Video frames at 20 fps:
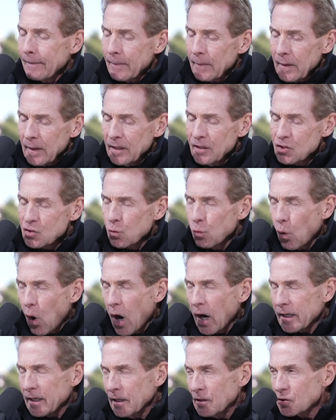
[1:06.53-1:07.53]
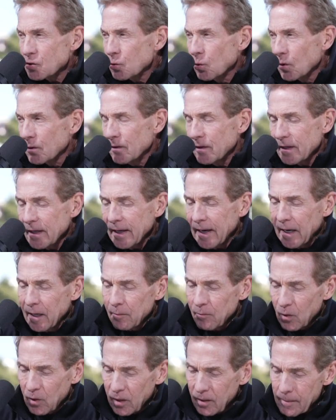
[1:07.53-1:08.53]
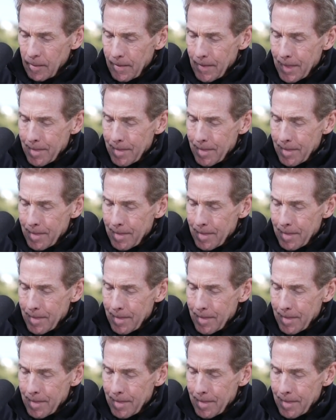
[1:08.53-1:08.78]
he's walking toward the camera